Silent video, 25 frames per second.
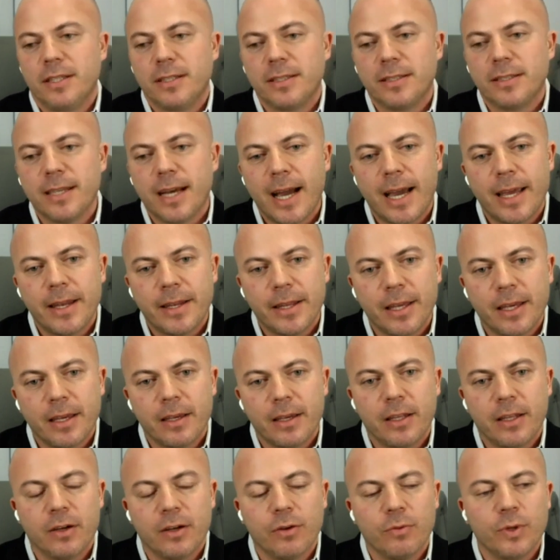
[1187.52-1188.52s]

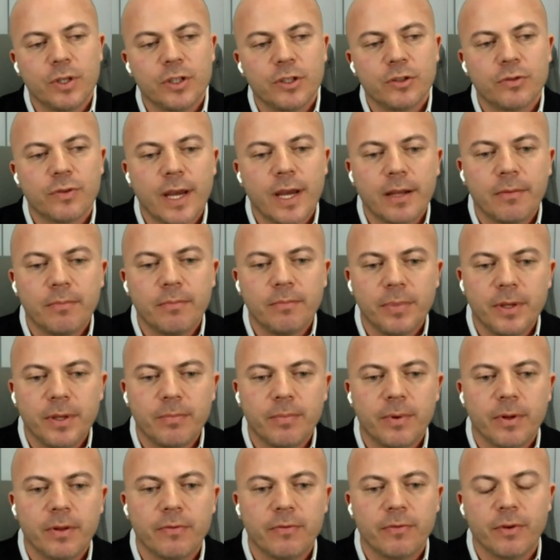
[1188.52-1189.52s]
designing. We train
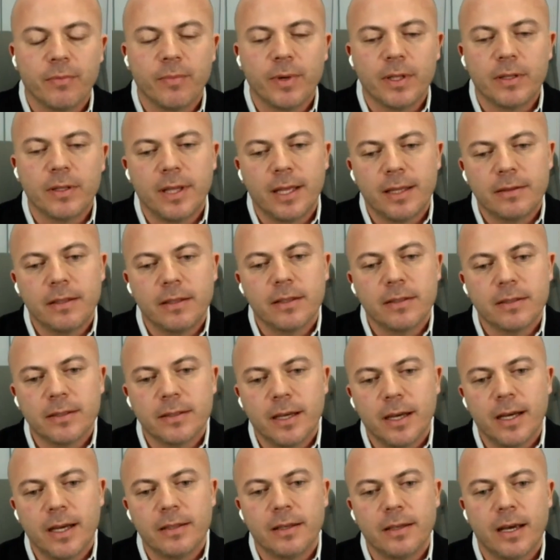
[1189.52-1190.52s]
people from a dental
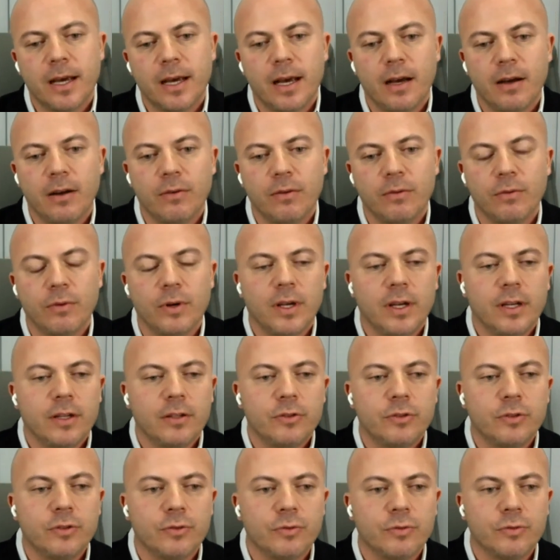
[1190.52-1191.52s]
side how
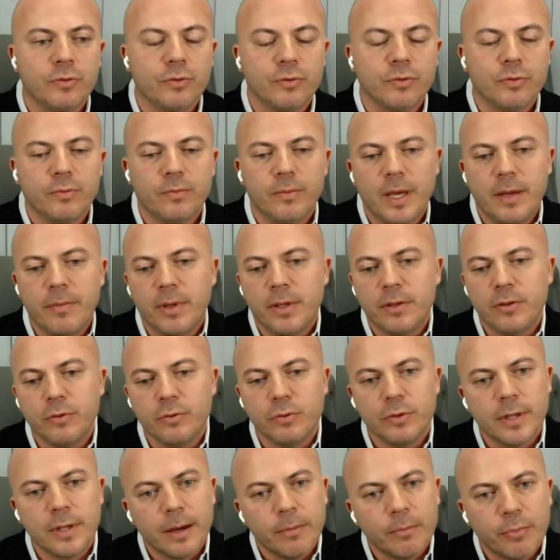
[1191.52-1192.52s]
to maybe
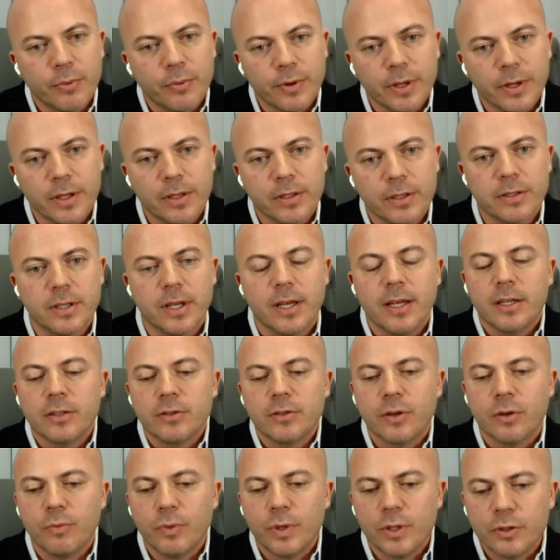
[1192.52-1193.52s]
do temporaries.
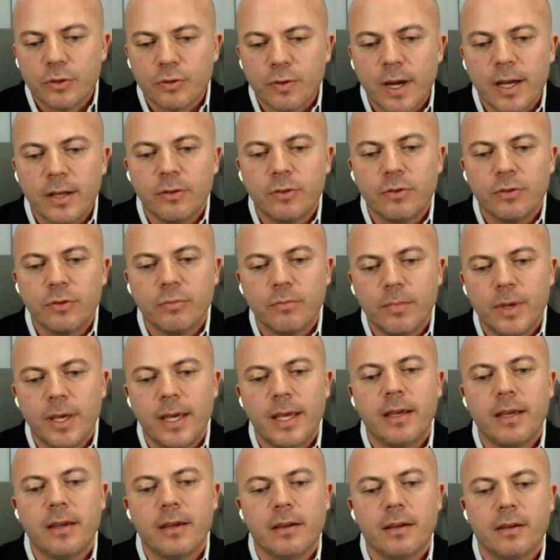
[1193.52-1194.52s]
So we try to
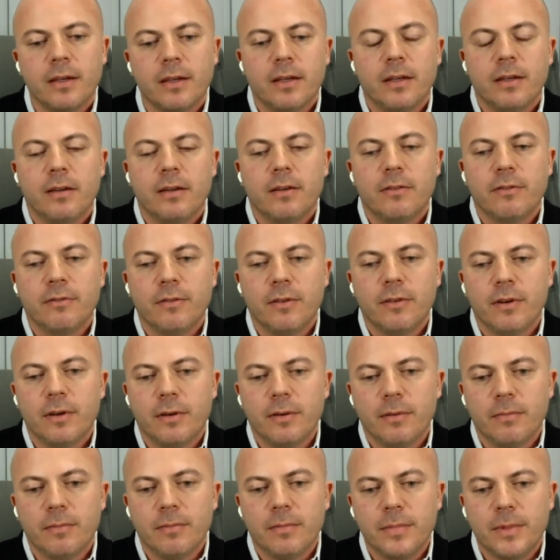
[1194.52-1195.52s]
make
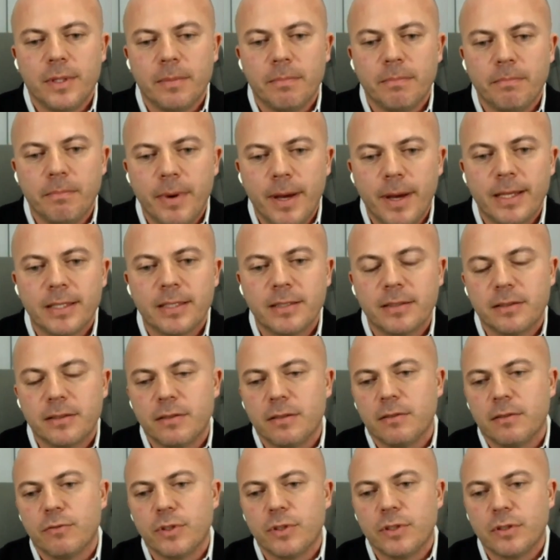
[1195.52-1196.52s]
the best
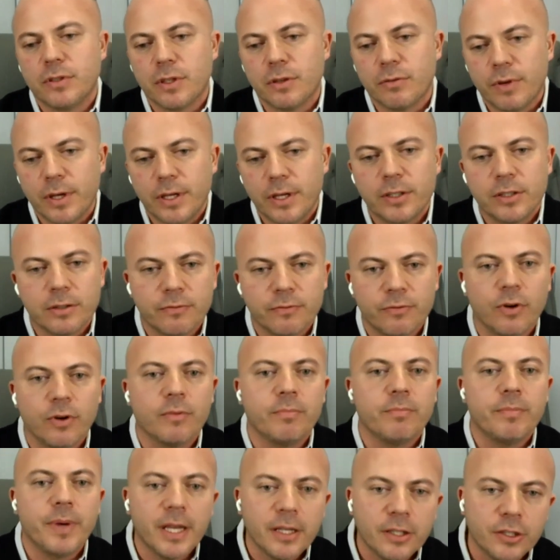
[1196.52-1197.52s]
restoration
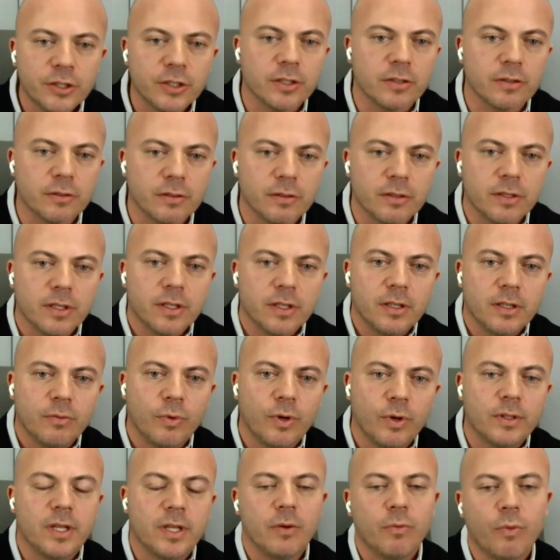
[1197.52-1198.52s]
for a patient
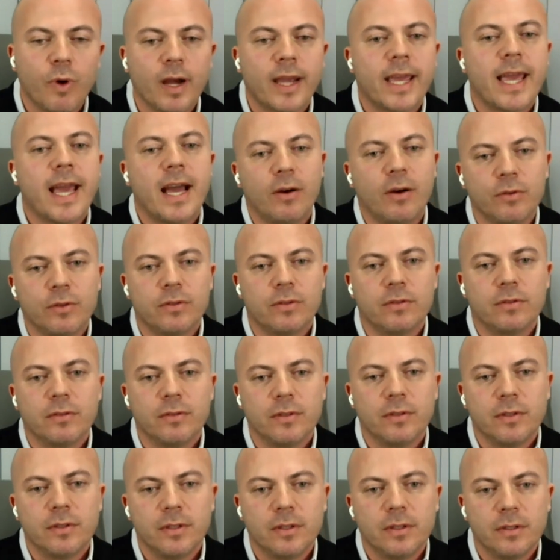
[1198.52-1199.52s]
when they walk out.
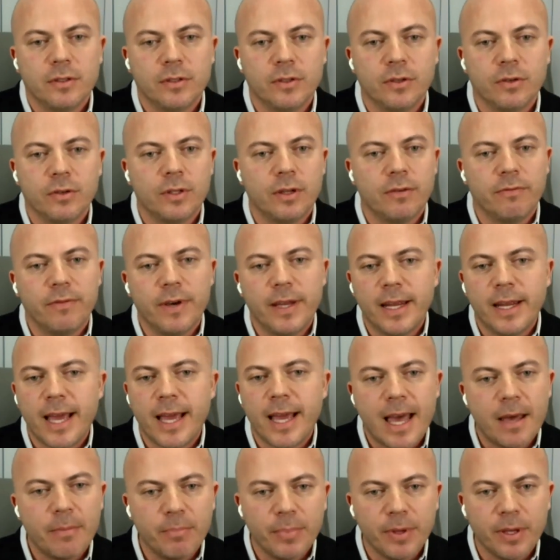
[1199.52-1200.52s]
So they're very
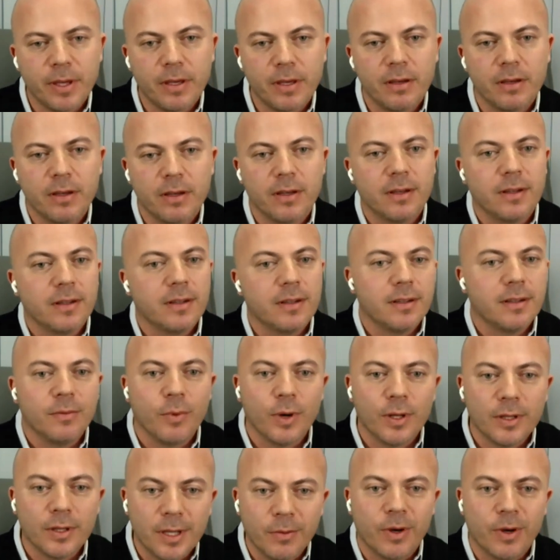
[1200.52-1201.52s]
happy
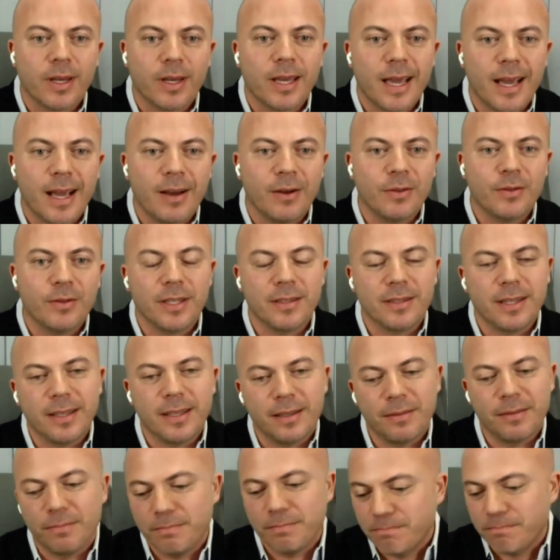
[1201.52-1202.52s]
when they walk out, and
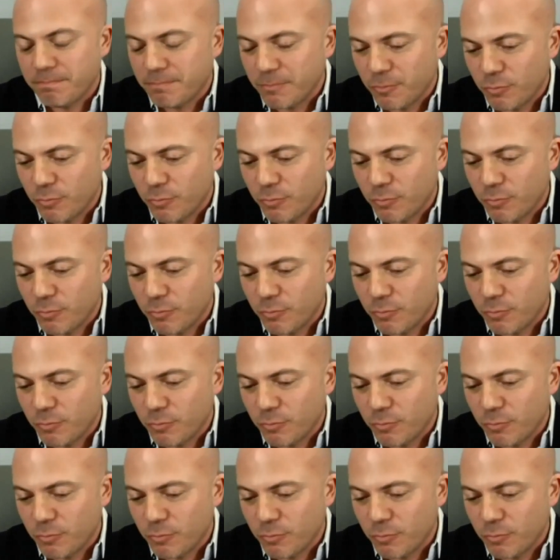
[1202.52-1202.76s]
they